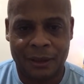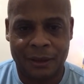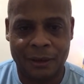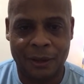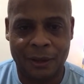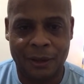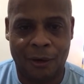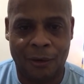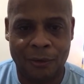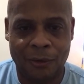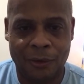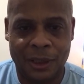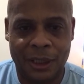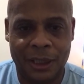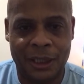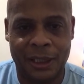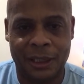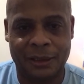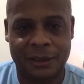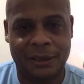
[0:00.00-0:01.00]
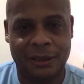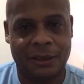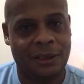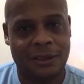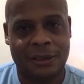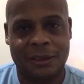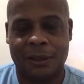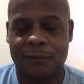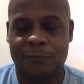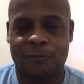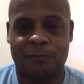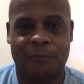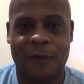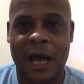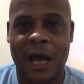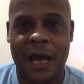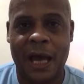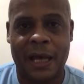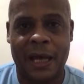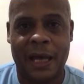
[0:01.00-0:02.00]
You know, it's just the
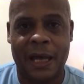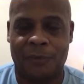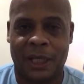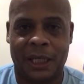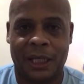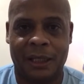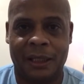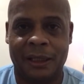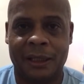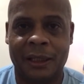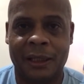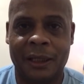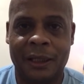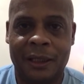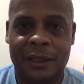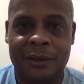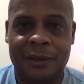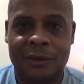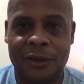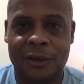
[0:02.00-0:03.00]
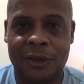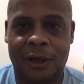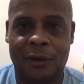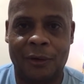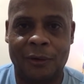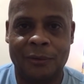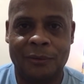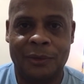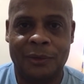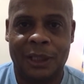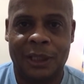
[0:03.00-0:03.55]
facts, man. You know,